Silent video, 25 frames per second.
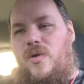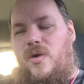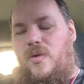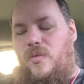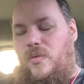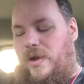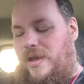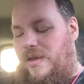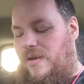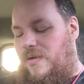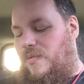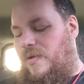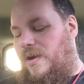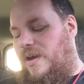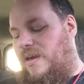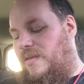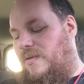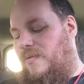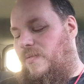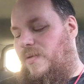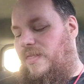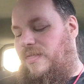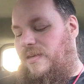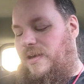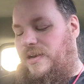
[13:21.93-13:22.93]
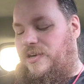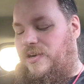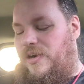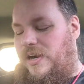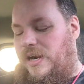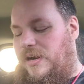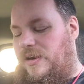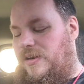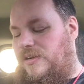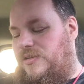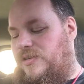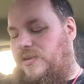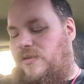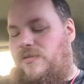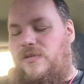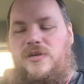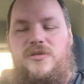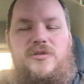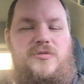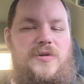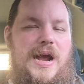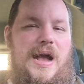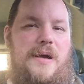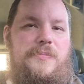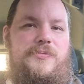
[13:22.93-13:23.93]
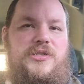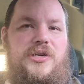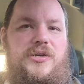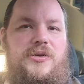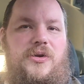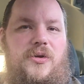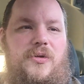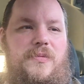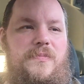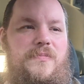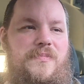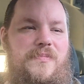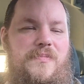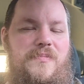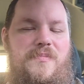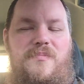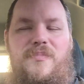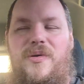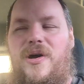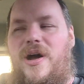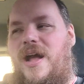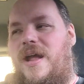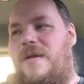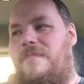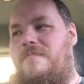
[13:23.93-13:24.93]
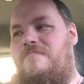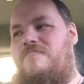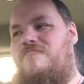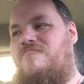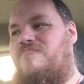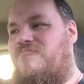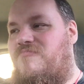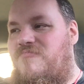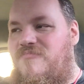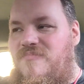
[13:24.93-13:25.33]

within your Arizona Tropsicle. But mm-hmm.